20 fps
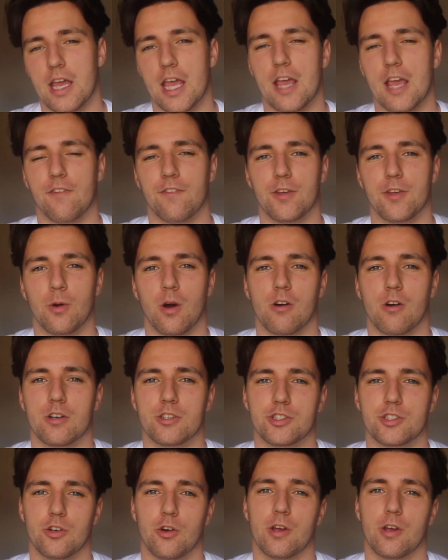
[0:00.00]
if you are
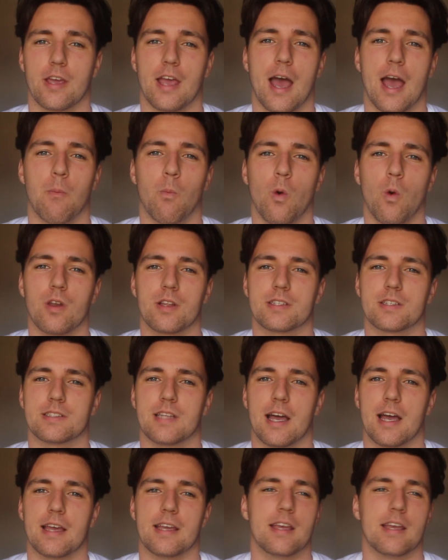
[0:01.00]
enjoying it and want to
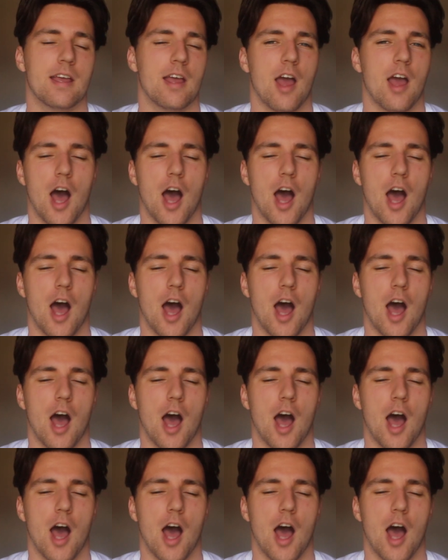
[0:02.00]
stay